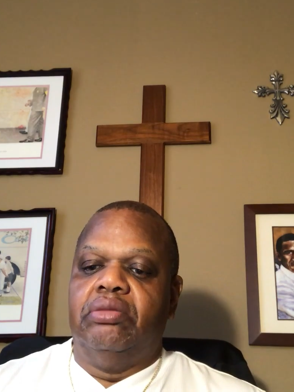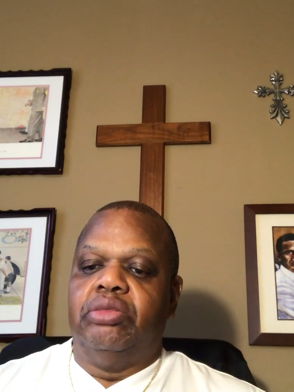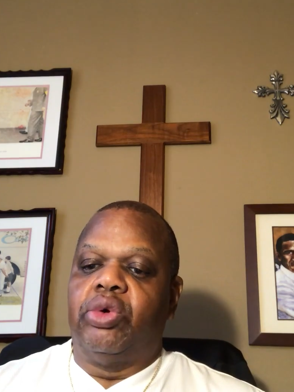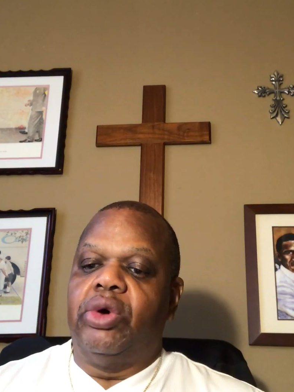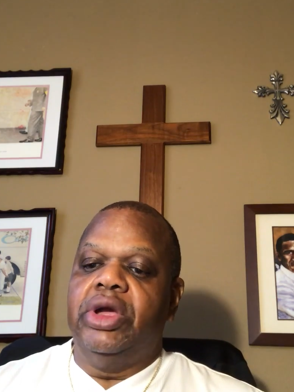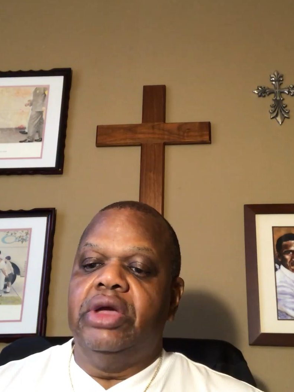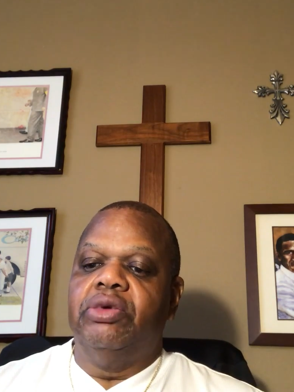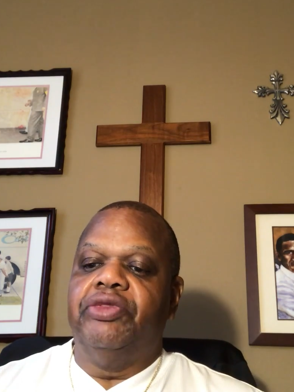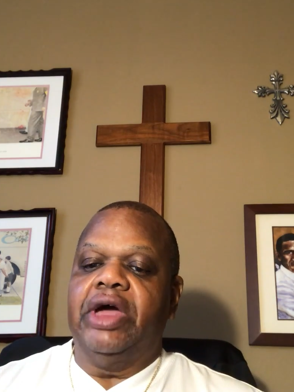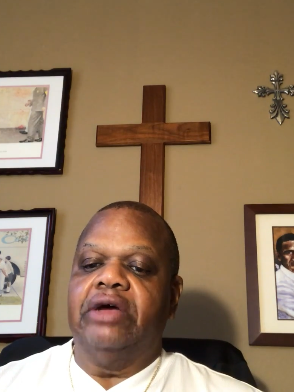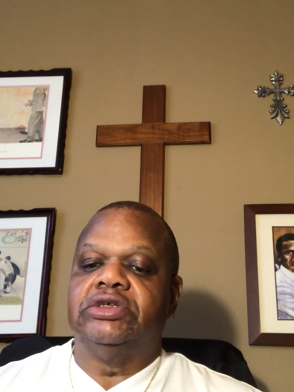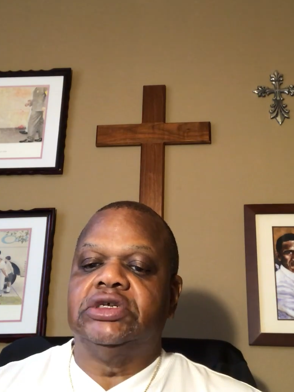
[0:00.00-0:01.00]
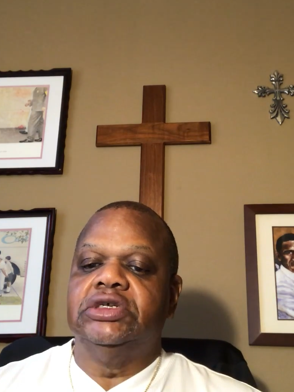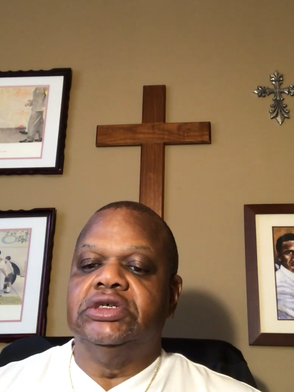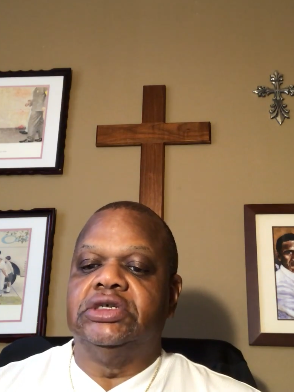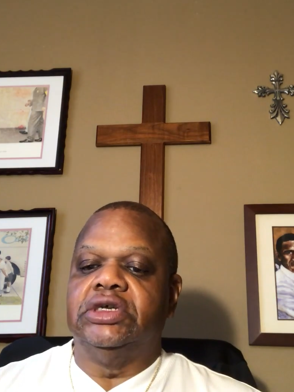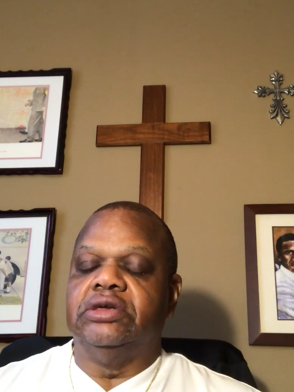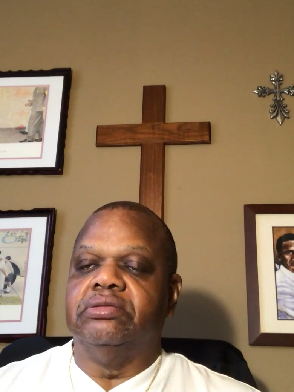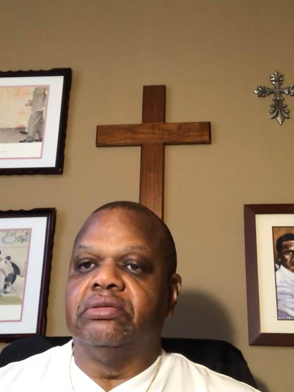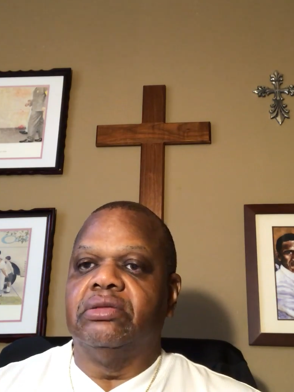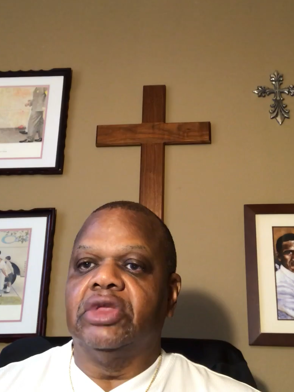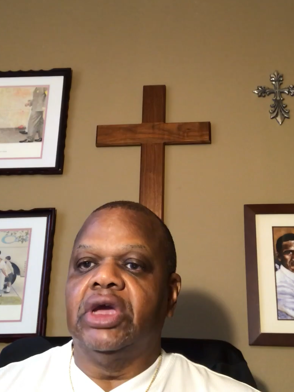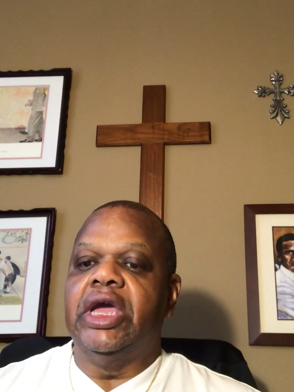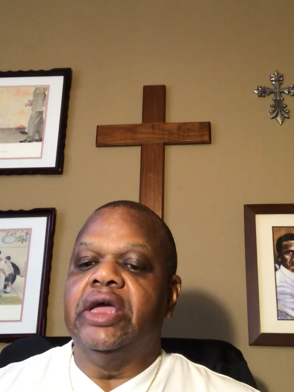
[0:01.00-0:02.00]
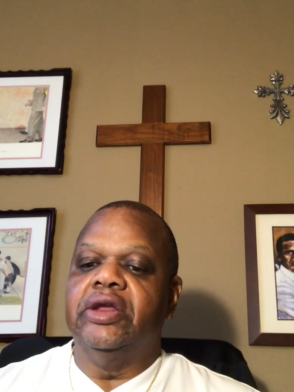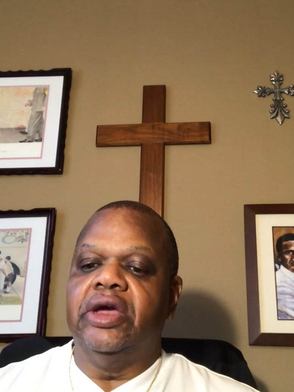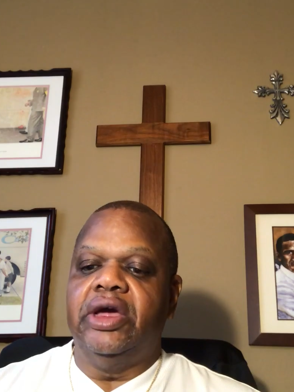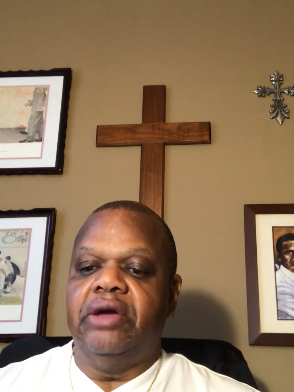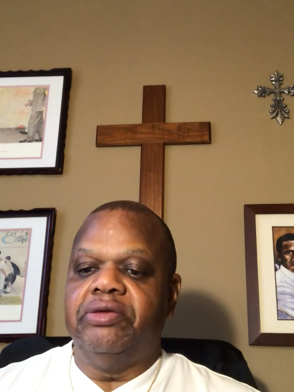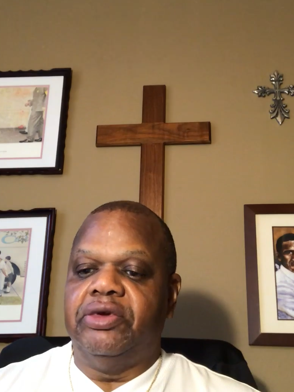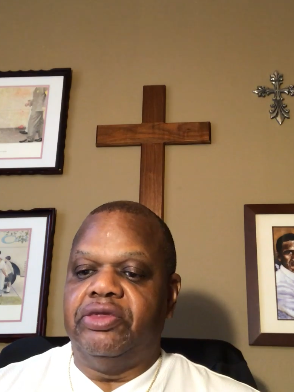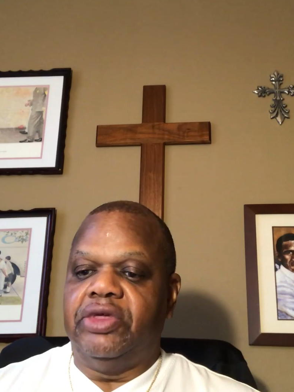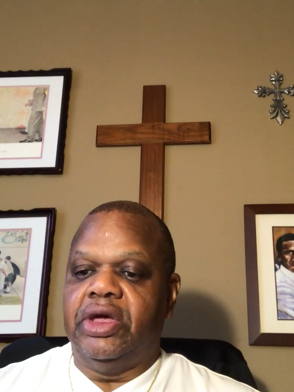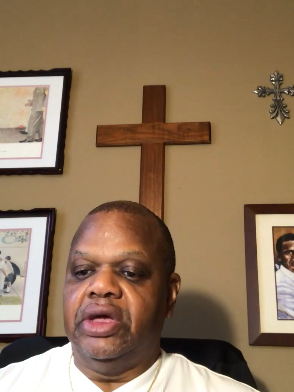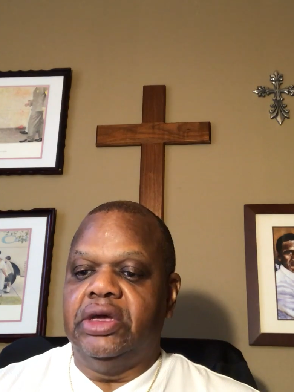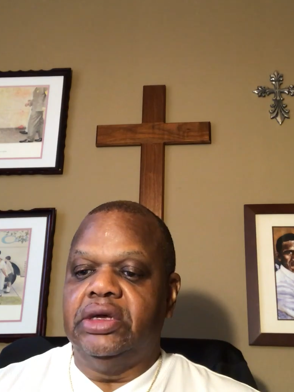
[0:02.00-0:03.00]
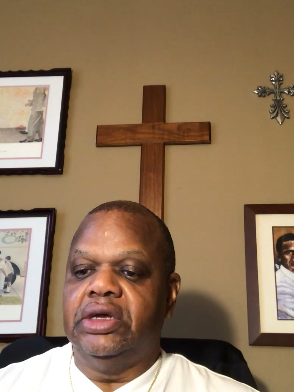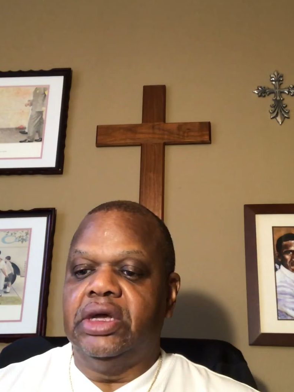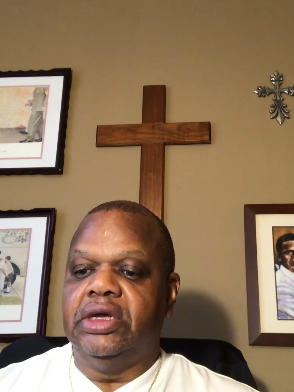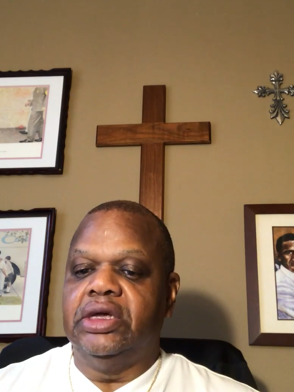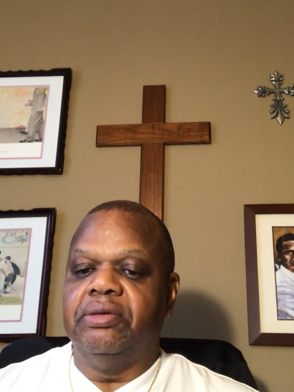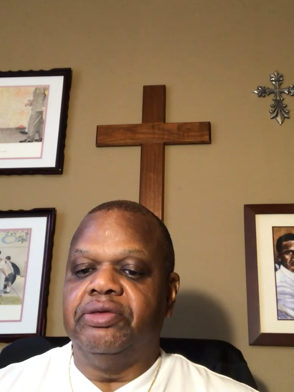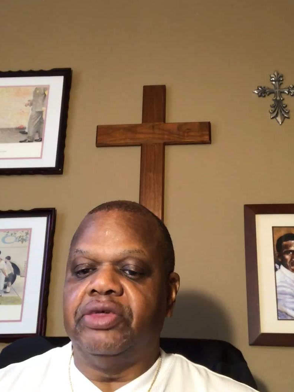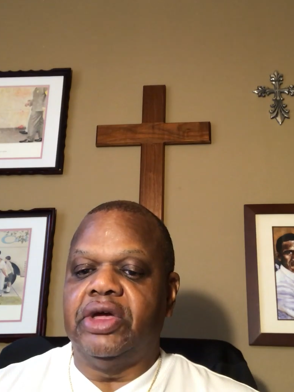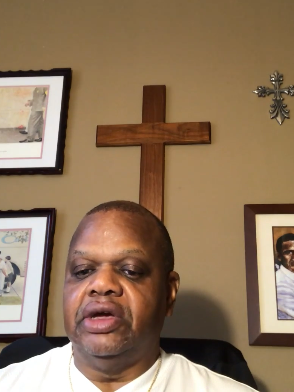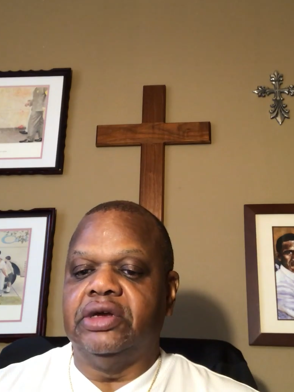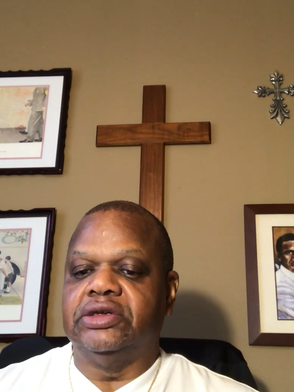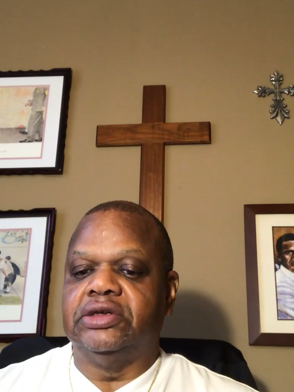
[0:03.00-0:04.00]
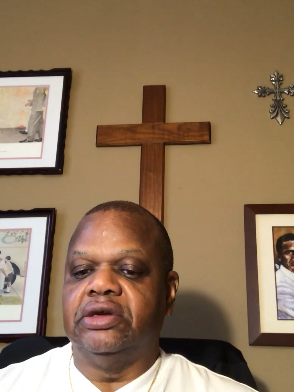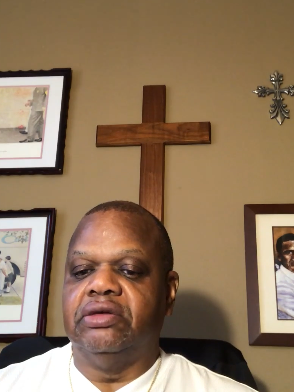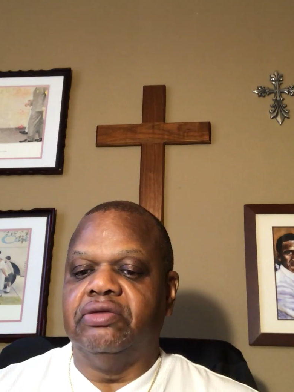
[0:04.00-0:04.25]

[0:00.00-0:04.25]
pray without ceasing, in everything give thanks,